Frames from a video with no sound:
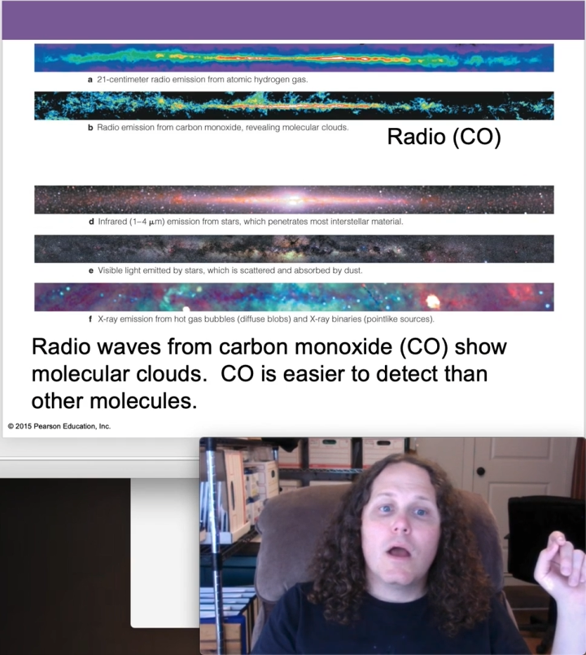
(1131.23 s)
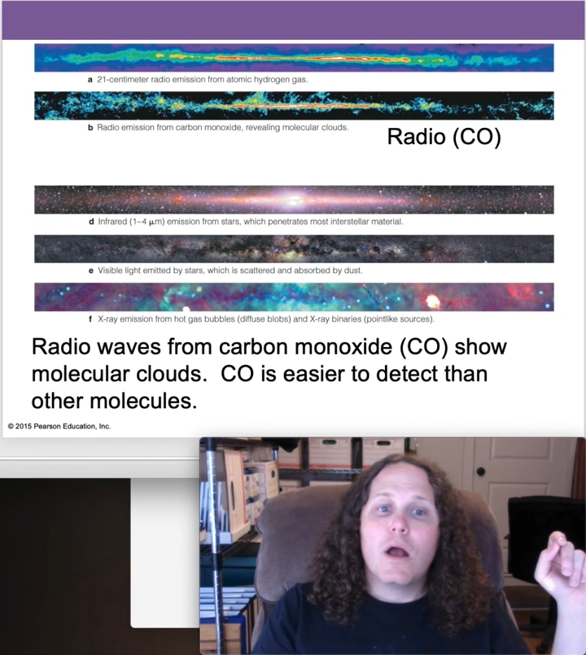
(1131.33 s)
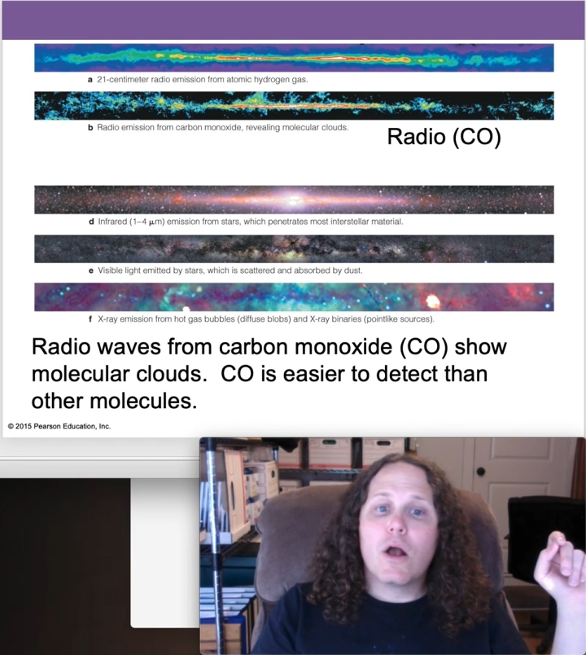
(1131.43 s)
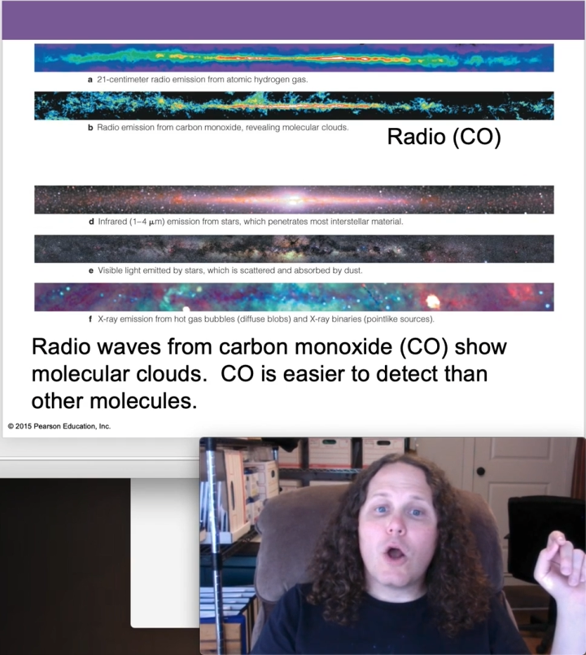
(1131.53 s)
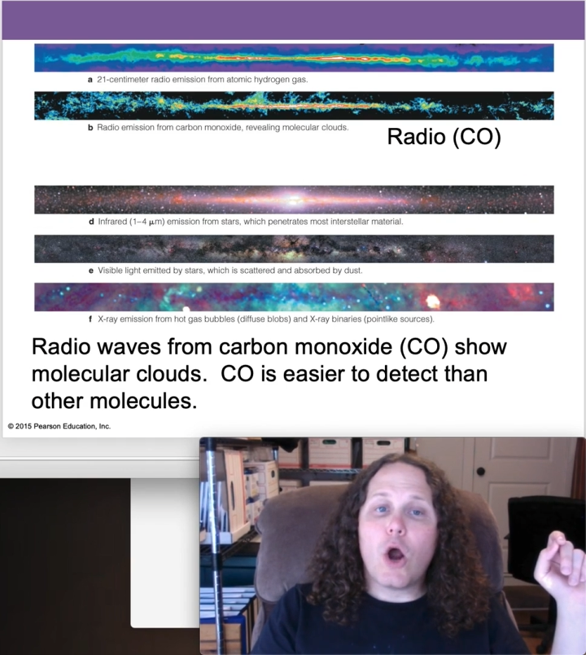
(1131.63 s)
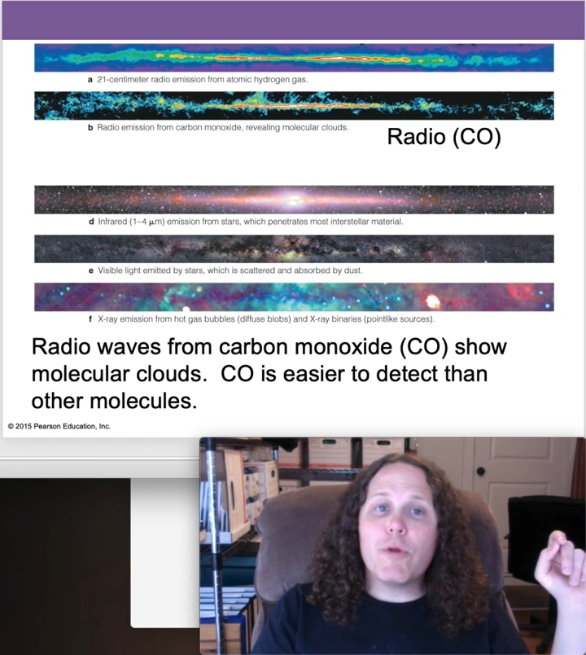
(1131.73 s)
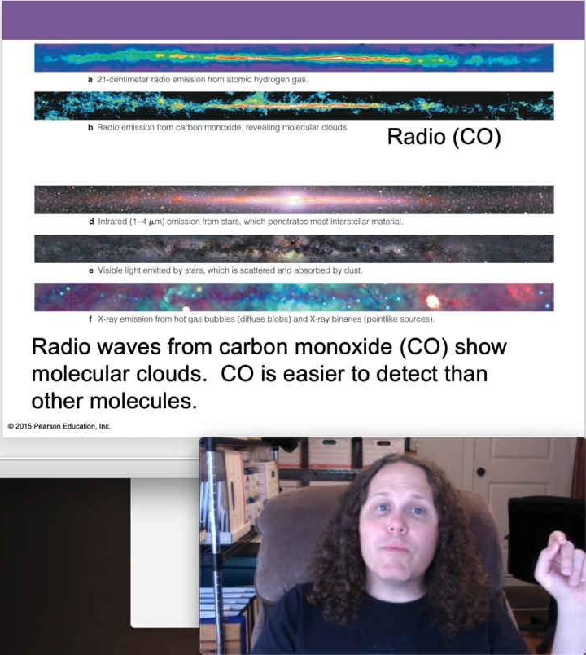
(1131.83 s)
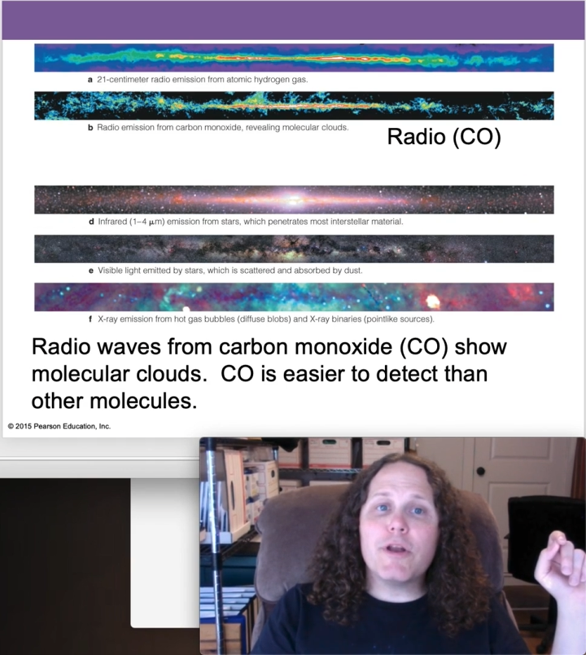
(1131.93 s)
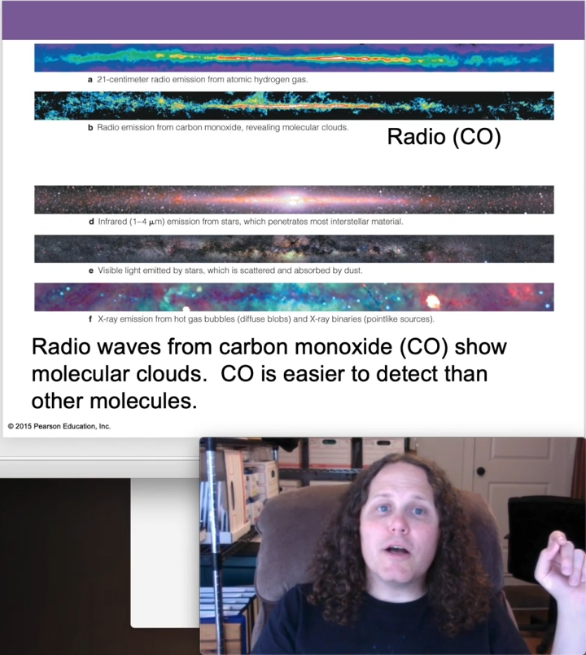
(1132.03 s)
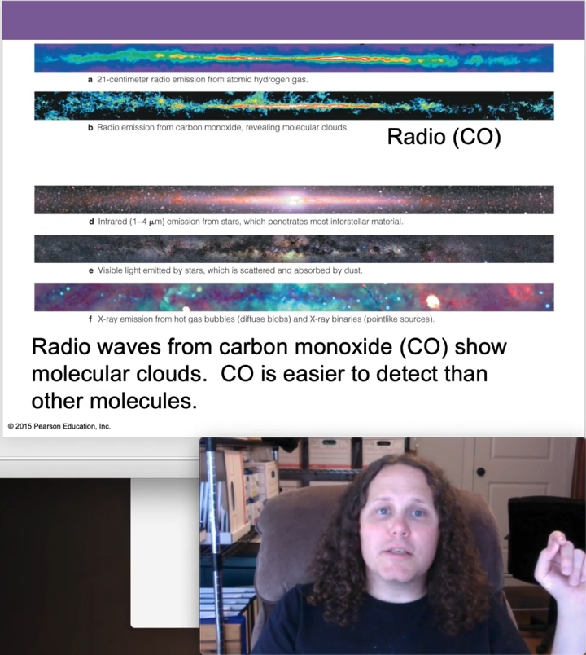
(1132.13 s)
Carbon
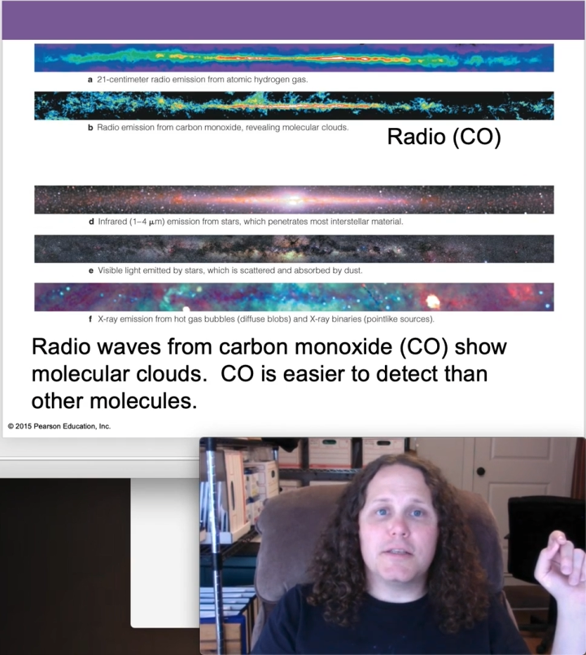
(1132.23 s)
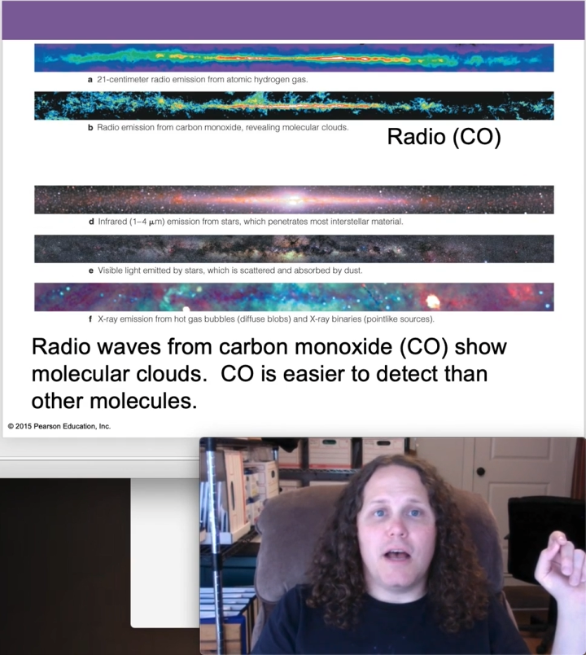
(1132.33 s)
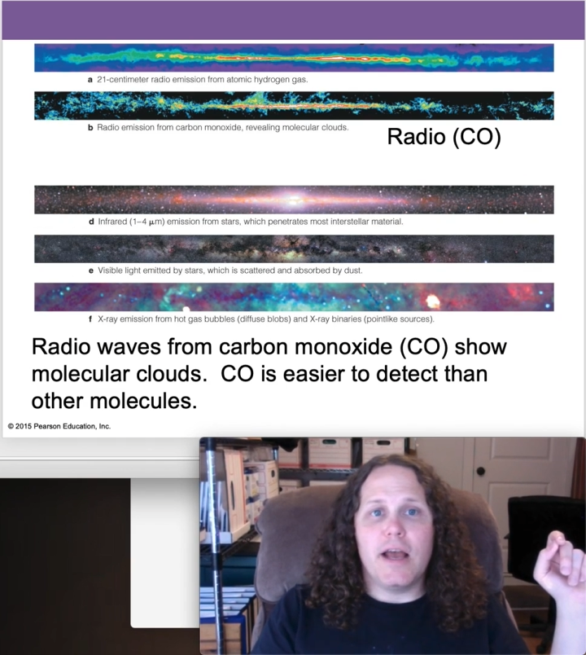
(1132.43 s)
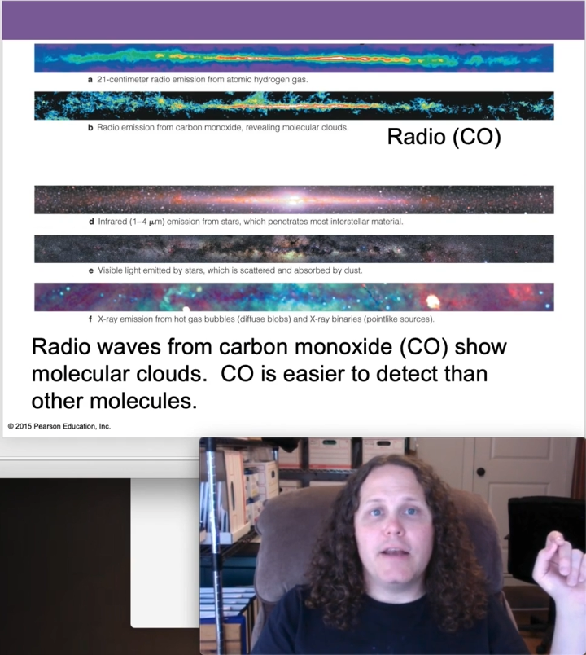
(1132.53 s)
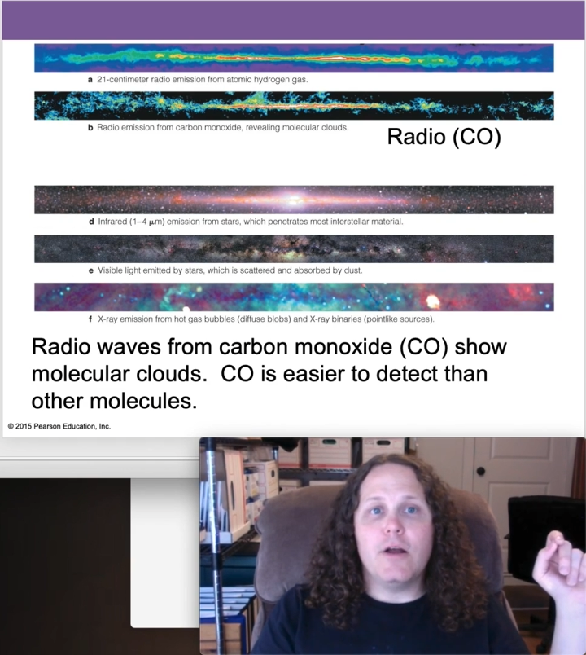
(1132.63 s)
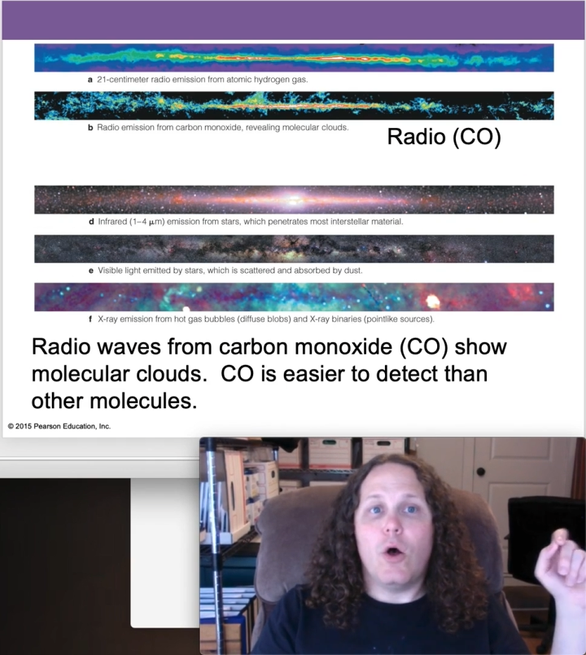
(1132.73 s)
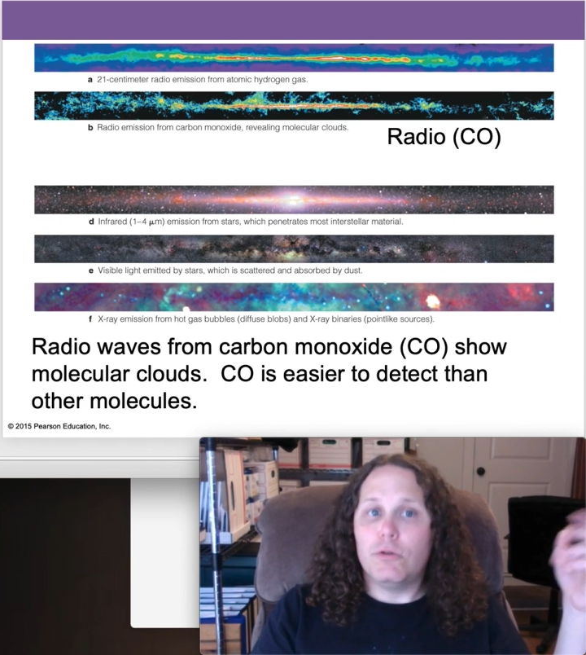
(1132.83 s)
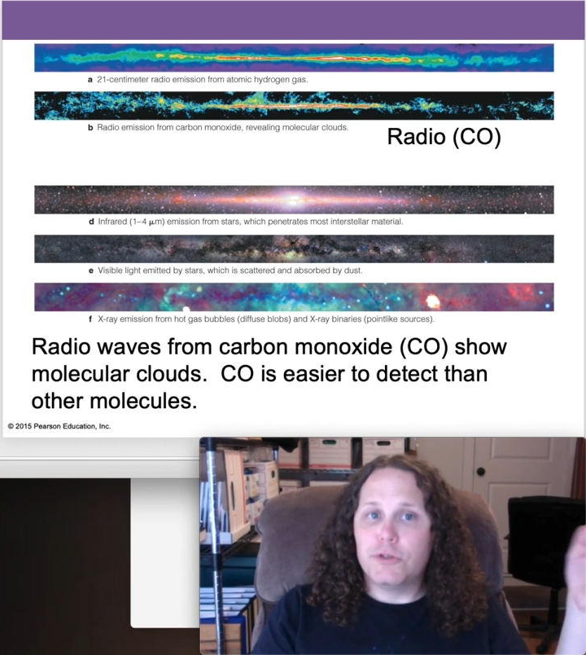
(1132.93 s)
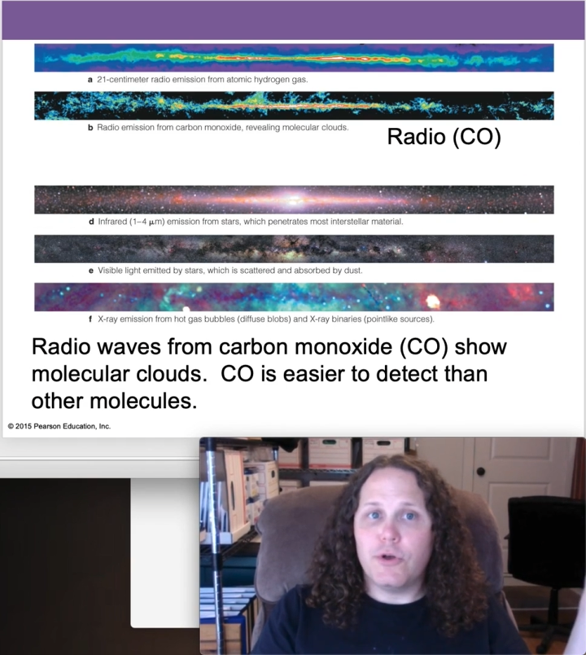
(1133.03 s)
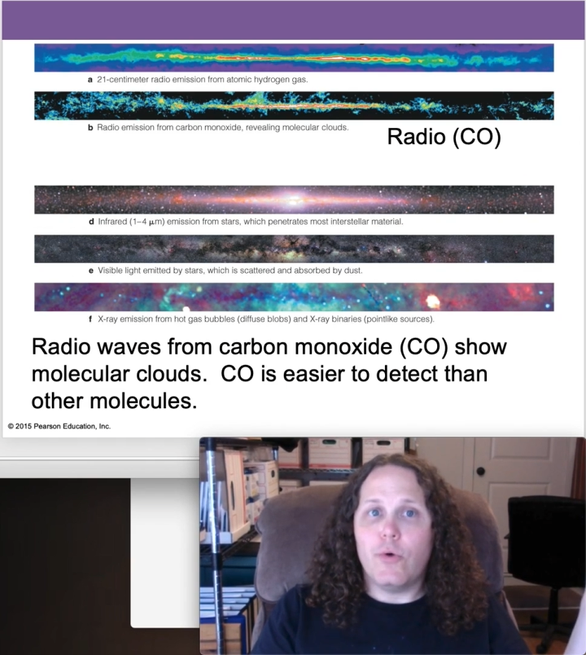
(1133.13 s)
monoxide
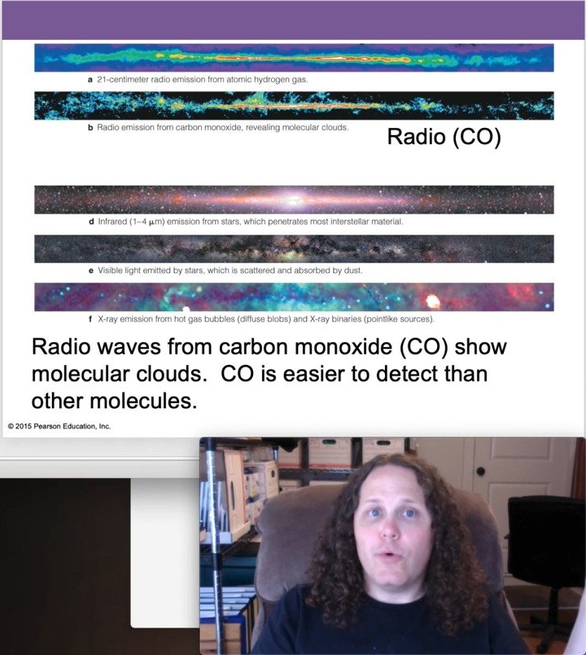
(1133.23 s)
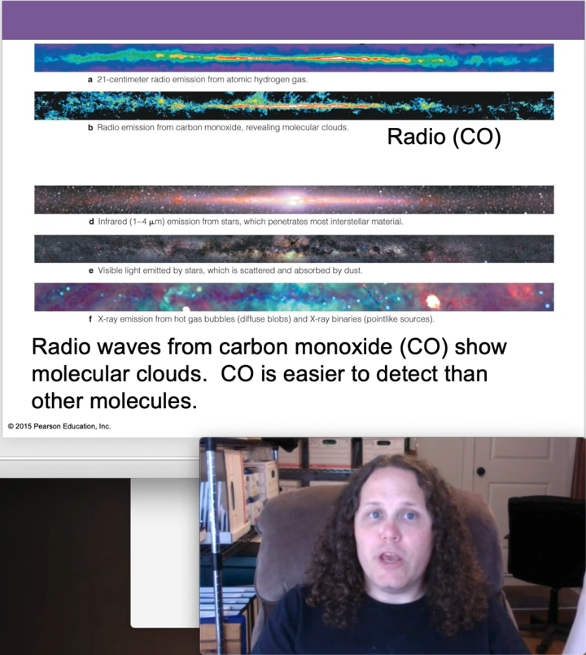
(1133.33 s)
also